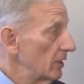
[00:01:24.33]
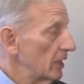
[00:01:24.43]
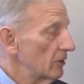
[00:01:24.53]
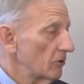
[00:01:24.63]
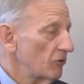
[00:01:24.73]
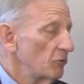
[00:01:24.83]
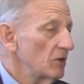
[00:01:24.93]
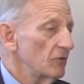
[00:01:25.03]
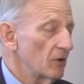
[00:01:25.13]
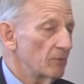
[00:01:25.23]
And the three
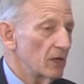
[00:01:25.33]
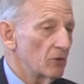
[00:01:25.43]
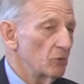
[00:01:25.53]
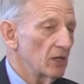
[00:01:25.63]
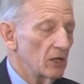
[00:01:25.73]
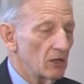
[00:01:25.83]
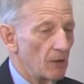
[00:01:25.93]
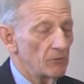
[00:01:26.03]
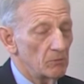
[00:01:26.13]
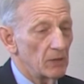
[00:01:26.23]
of them that really
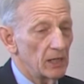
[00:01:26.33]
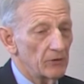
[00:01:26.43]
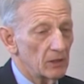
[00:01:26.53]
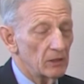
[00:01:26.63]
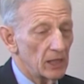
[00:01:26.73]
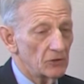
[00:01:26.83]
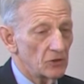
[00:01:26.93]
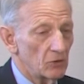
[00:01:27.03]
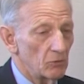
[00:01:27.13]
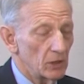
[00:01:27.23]
come to mind, the
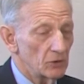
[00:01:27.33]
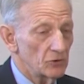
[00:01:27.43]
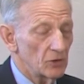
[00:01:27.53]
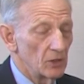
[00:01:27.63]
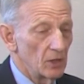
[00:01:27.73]
classic ones,